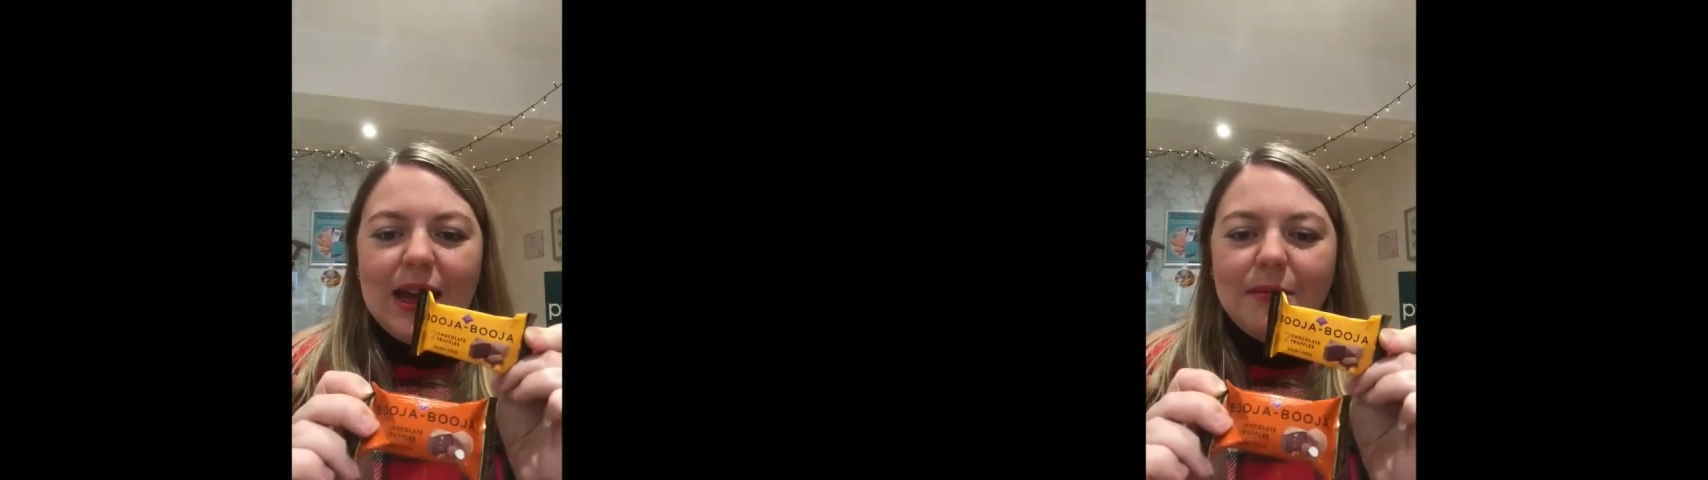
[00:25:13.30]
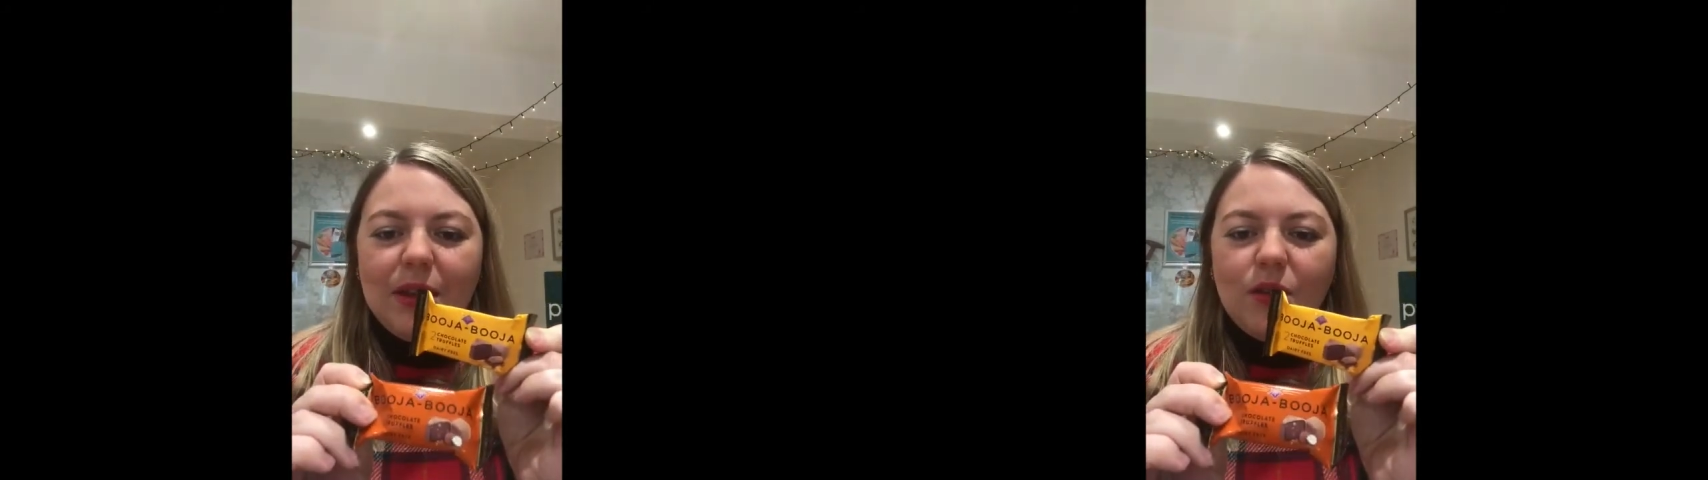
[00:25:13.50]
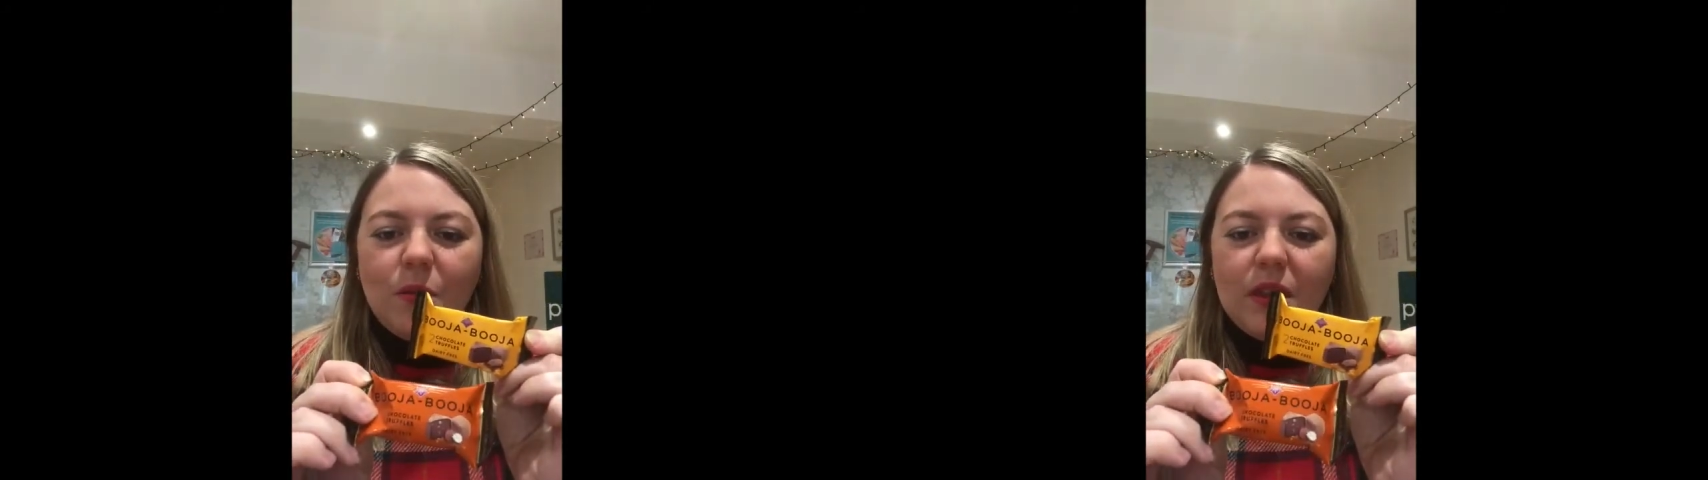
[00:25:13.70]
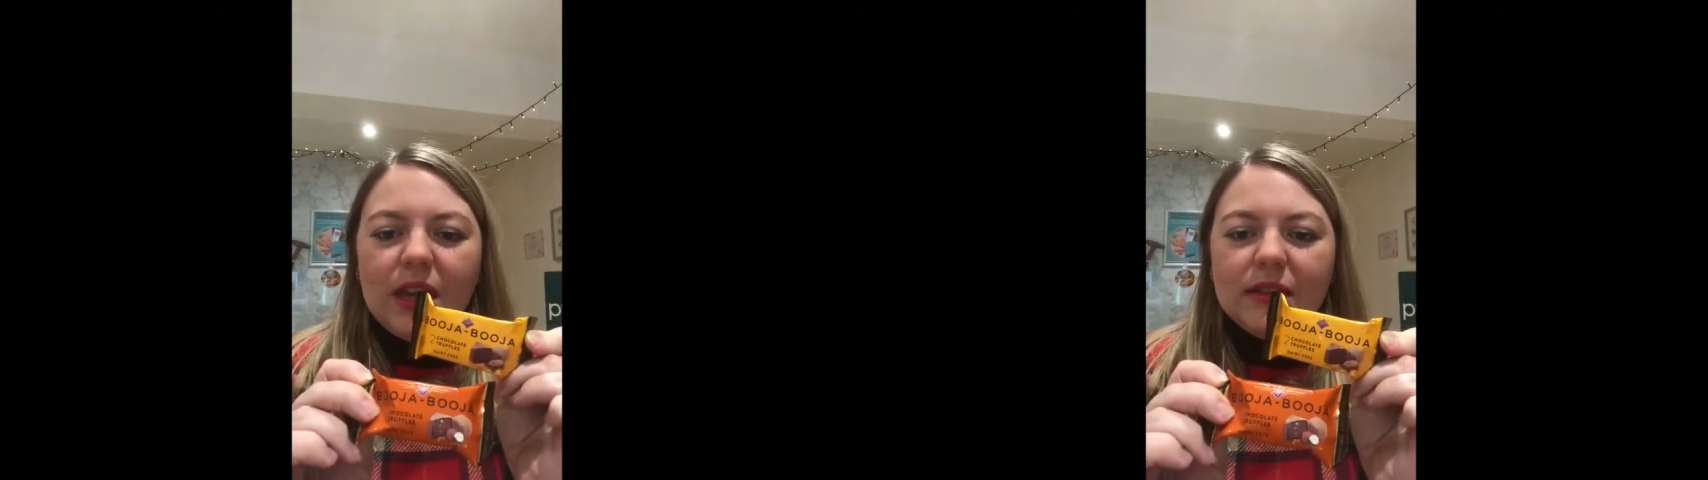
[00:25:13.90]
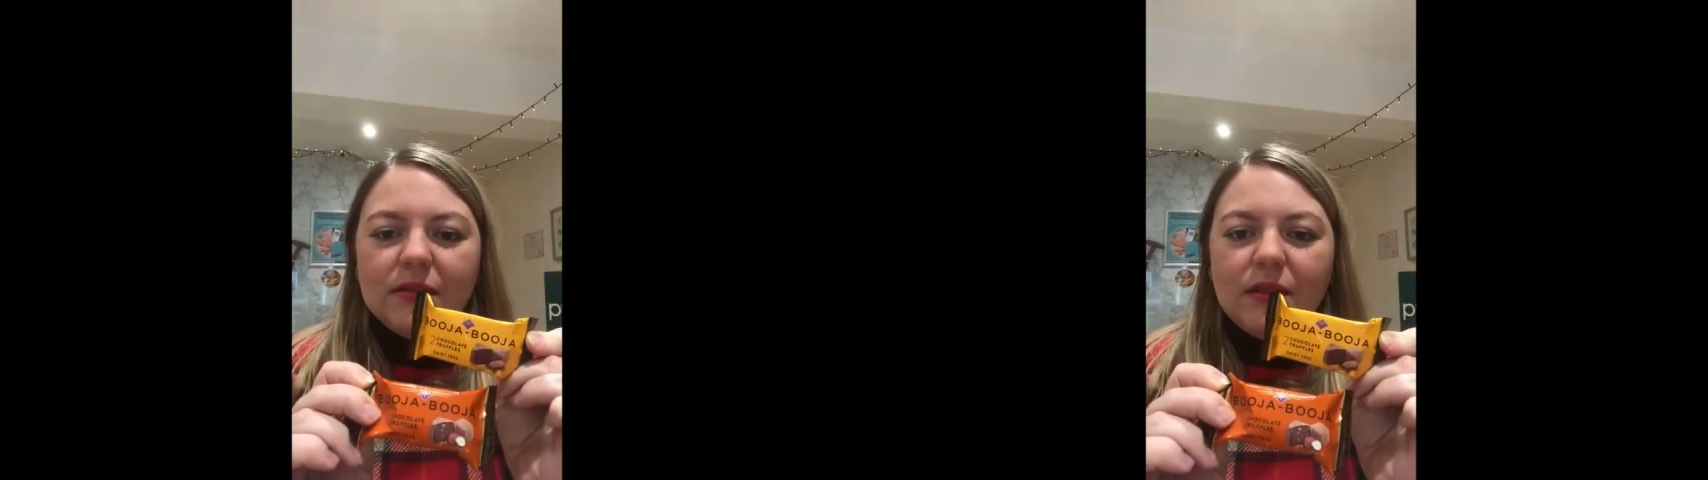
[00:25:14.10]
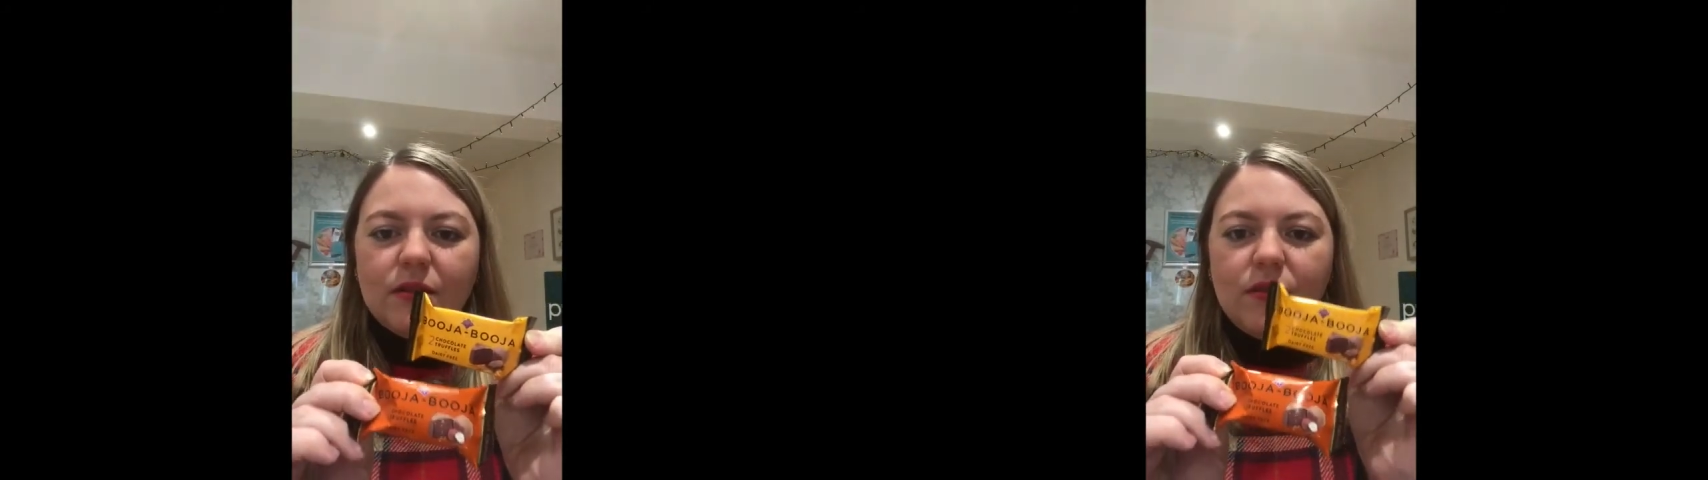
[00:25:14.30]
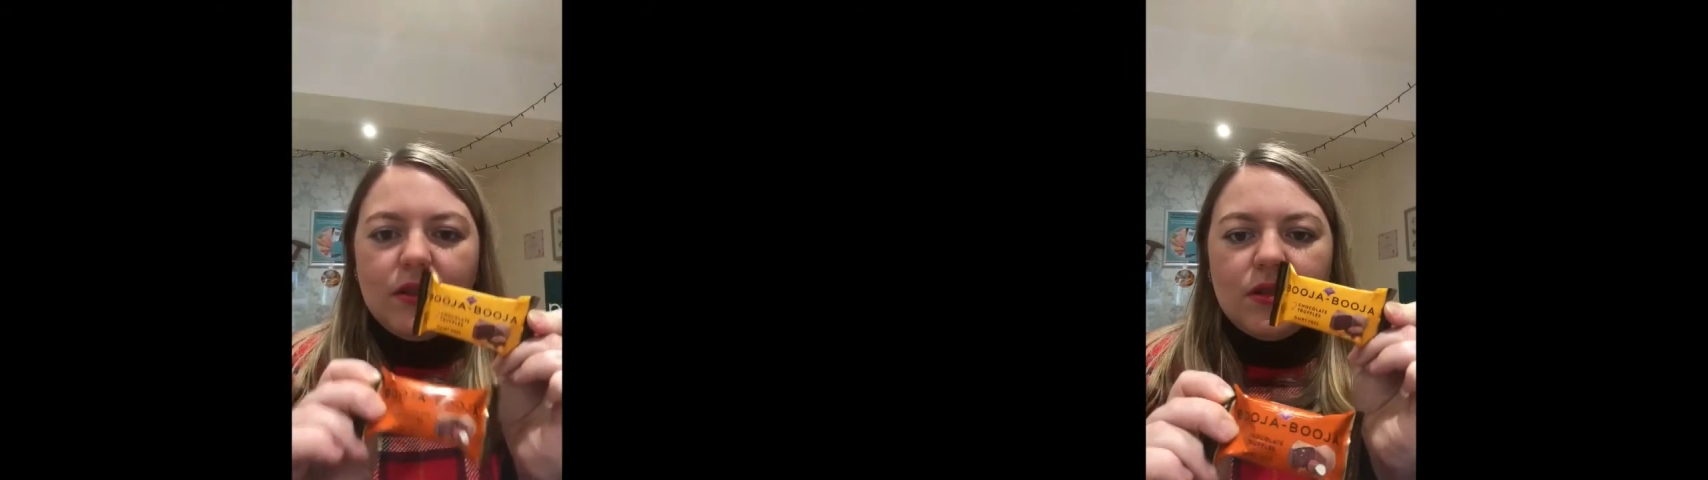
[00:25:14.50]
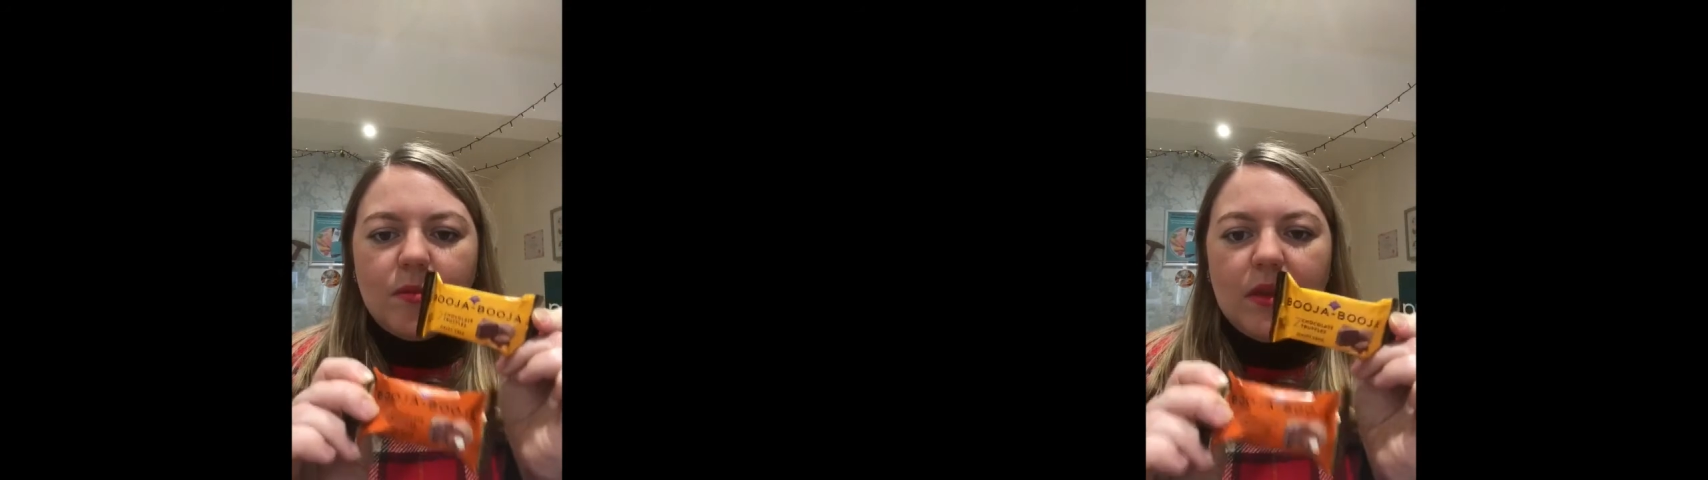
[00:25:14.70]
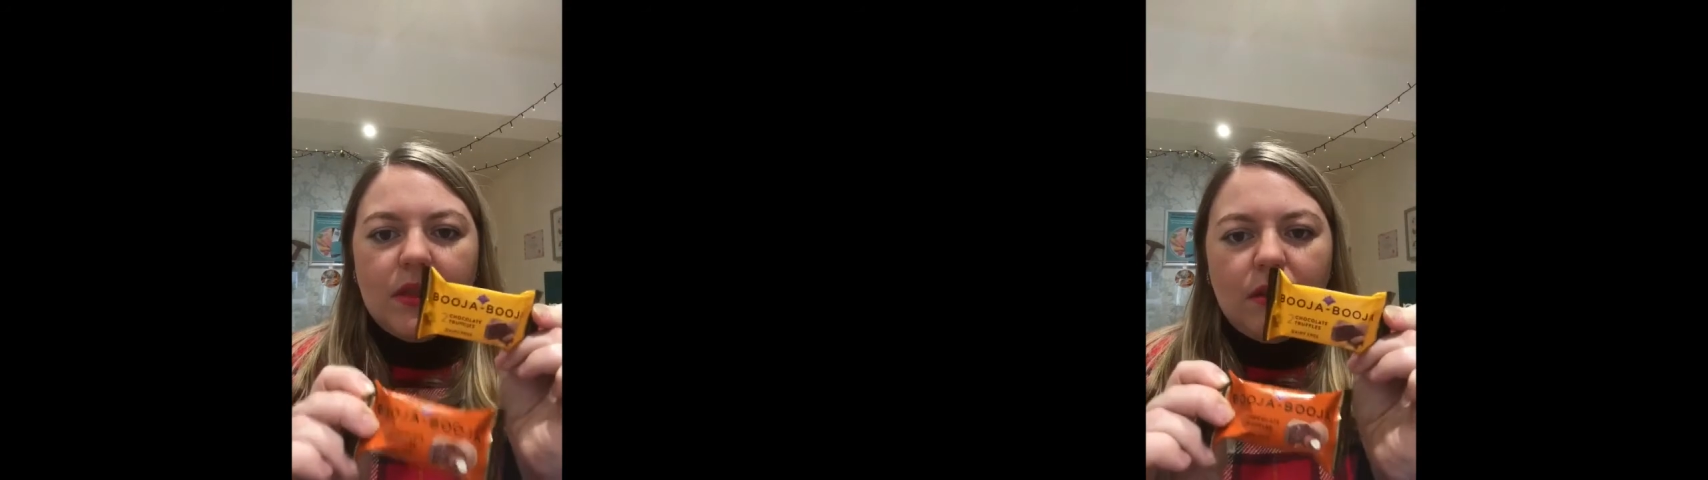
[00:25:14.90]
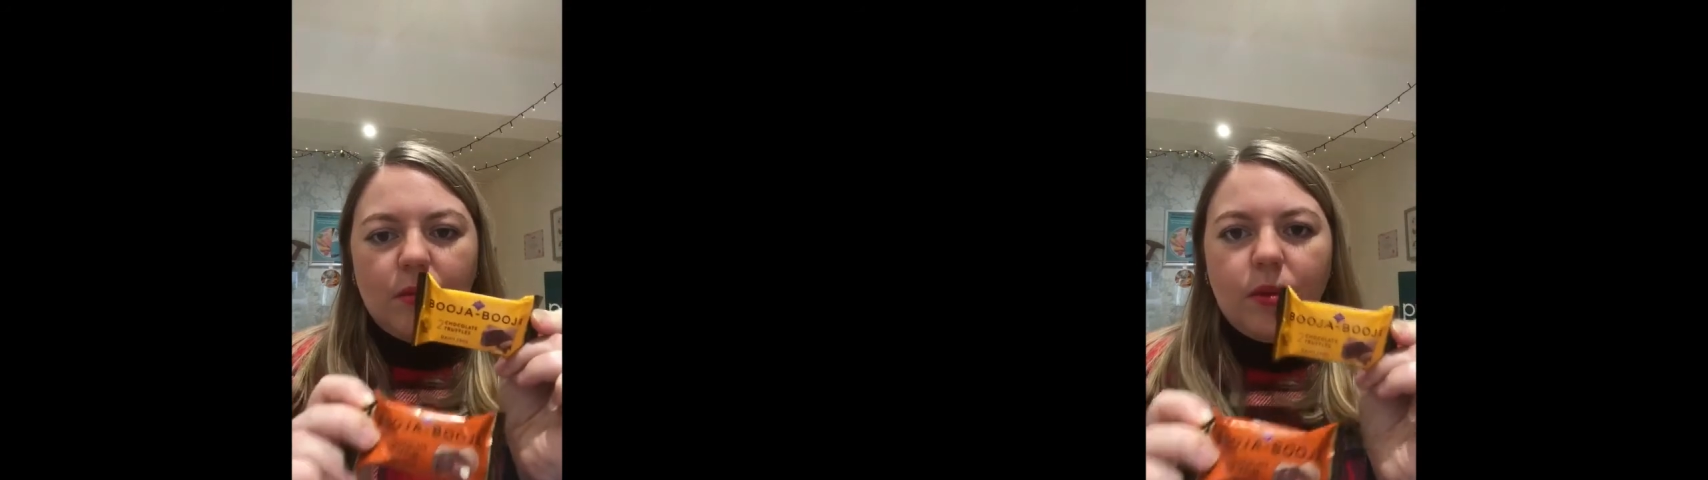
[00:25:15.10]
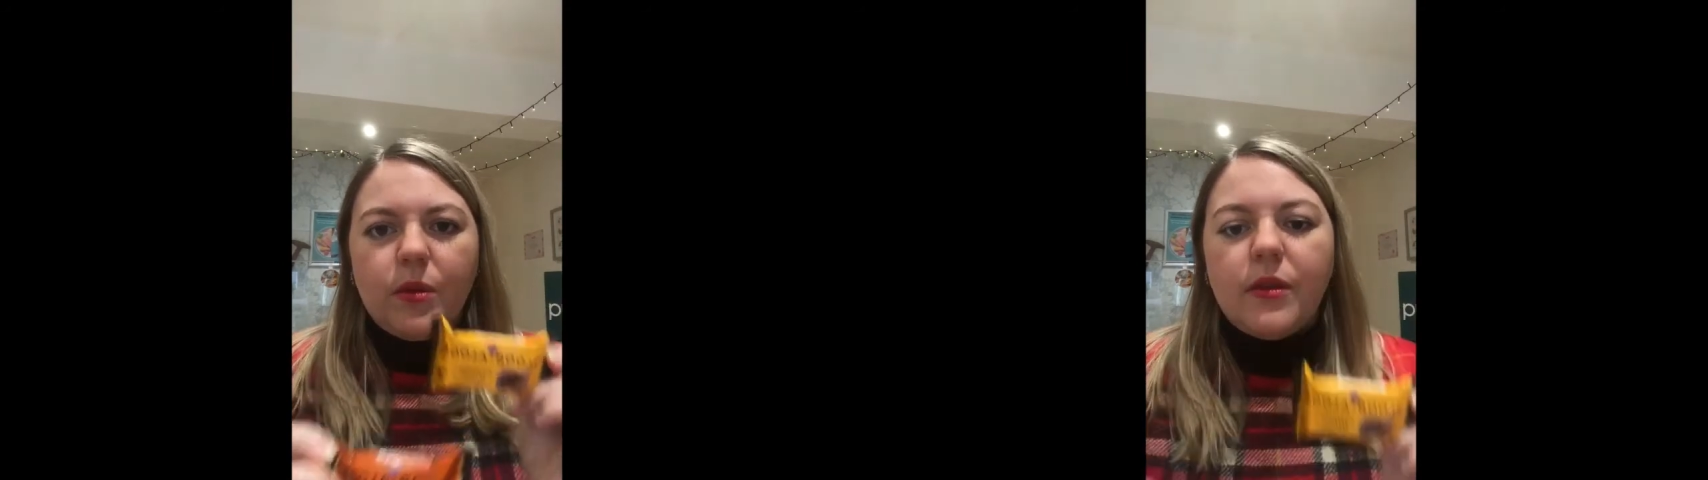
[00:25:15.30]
along with the hazelnut crunch, but they're both